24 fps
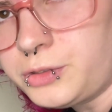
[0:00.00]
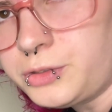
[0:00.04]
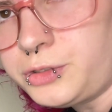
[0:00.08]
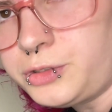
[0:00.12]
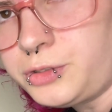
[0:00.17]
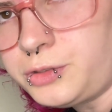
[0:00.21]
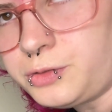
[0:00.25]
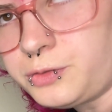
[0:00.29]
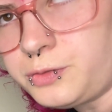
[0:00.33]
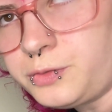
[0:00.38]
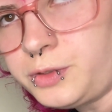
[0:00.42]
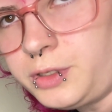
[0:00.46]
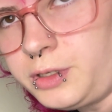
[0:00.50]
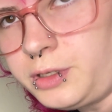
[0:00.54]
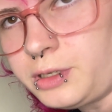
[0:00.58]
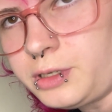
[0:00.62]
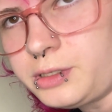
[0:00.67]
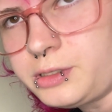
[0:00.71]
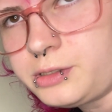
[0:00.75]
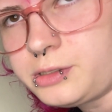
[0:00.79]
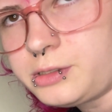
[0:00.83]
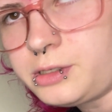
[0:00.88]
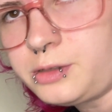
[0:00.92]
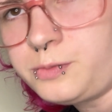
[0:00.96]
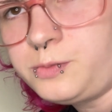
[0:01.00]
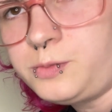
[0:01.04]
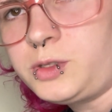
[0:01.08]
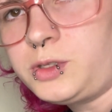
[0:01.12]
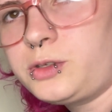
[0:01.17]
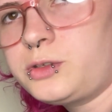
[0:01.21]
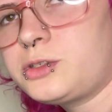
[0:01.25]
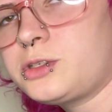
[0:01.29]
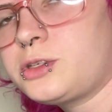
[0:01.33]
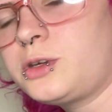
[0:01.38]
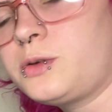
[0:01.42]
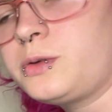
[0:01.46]
just realized something
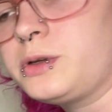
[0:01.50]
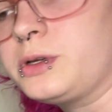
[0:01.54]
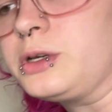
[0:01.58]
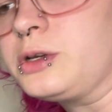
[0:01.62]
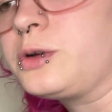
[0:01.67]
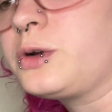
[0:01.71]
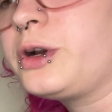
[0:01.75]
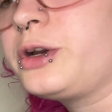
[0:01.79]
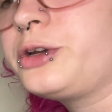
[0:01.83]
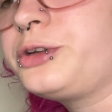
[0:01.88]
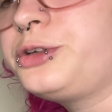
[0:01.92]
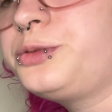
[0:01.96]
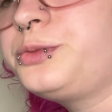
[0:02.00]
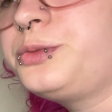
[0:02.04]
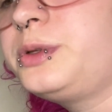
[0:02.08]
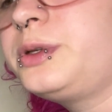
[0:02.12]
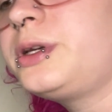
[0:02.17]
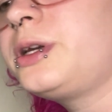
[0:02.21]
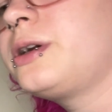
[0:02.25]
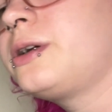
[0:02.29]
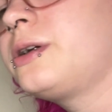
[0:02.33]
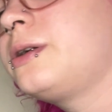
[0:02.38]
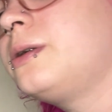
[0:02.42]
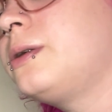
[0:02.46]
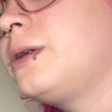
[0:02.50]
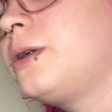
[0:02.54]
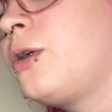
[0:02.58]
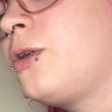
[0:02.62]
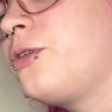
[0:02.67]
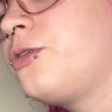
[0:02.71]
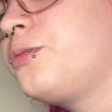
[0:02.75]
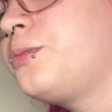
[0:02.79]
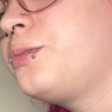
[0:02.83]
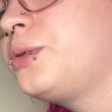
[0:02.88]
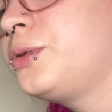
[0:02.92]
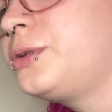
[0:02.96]
so incredibly
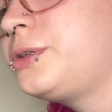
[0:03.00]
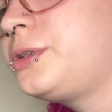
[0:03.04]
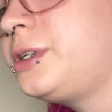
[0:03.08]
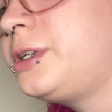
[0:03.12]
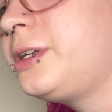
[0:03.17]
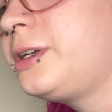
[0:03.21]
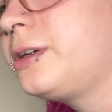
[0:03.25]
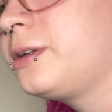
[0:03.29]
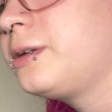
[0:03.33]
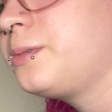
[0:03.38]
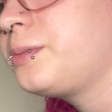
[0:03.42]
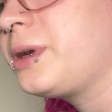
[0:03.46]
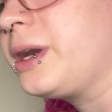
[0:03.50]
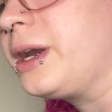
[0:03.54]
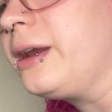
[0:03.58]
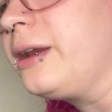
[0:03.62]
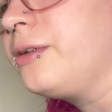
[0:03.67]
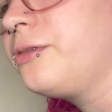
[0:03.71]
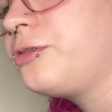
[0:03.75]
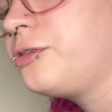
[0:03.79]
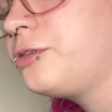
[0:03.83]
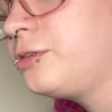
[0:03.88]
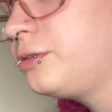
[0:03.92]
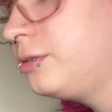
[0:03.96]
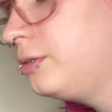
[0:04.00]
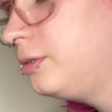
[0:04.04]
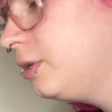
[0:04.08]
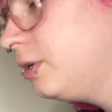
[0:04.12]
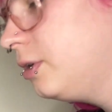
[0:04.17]
off-putting and painful.